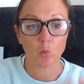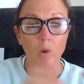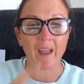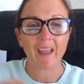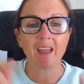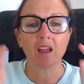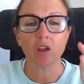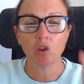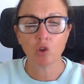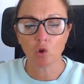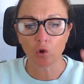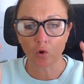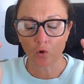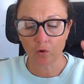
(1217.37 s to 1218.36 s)
Where
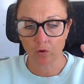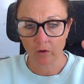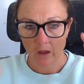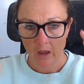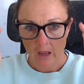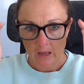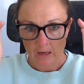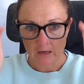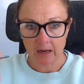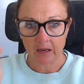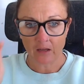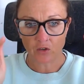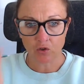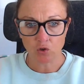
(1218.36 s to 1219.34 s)
you
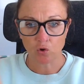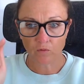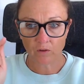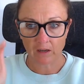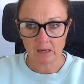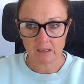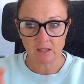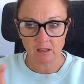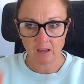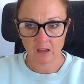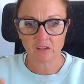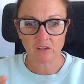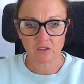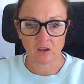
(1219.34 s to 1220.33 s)
need to do releasing
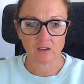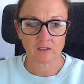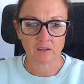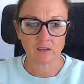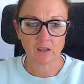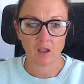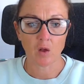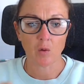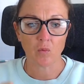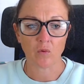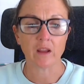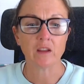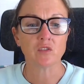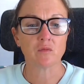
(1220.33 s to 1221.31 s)
exercises to help
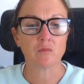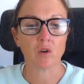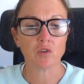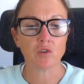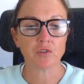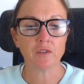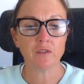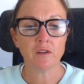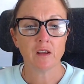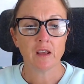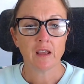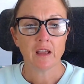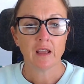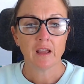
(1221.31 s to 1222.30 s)
range of motion,